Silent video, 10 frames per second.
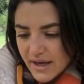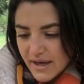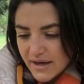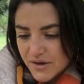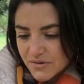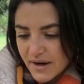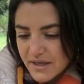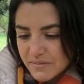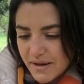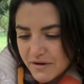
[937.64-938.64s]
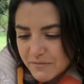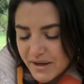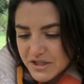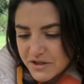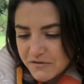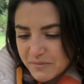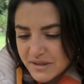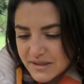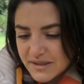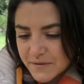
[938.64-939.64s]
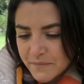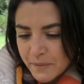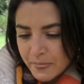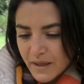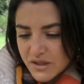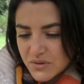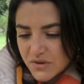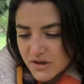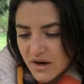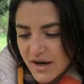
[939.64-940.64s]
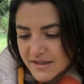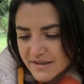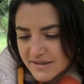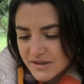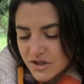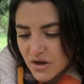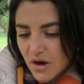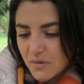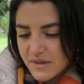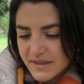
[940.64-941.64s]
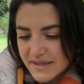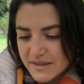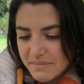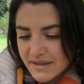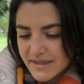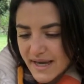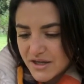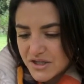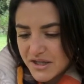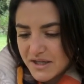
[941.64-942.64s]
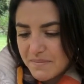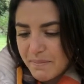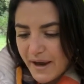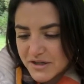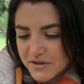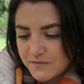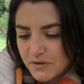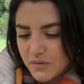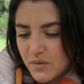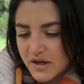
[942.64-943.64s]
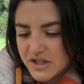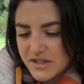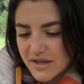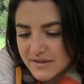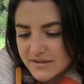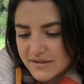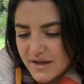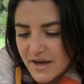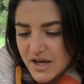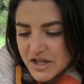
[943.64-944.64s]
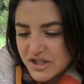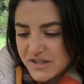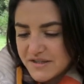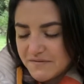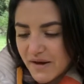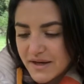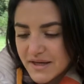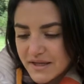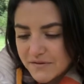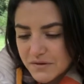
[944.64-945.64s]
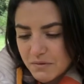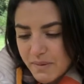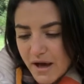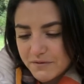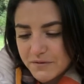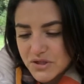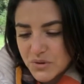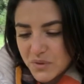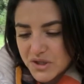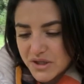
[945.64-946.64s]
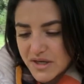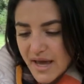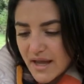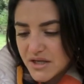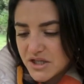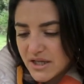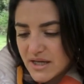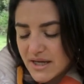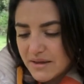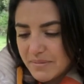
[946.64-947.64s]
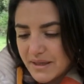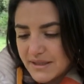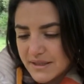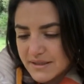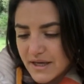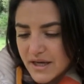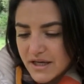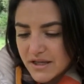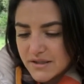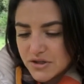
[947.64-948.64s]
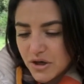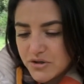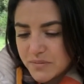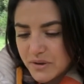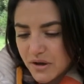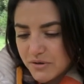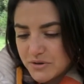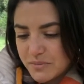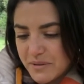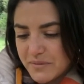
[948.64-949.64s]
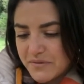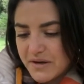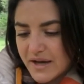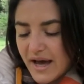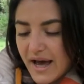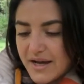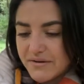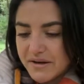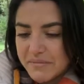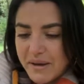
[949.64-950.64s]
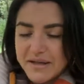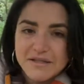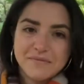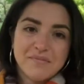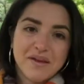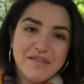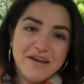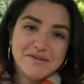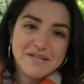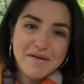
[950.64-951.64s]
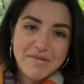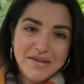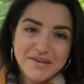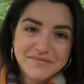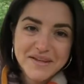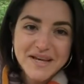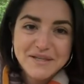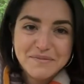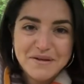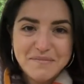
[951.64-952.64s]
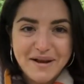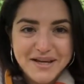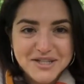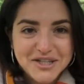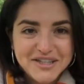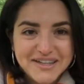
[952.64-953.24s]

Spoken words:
a great many of my achievements to her guidance. She always has immense energy and deep passion for the work she does. She is divinely gifted with powerful intuition and energy healing abilities. It's a joy to be coached by Maria. Highly recommend. Thank you, Tabitha. It's been a pleasure.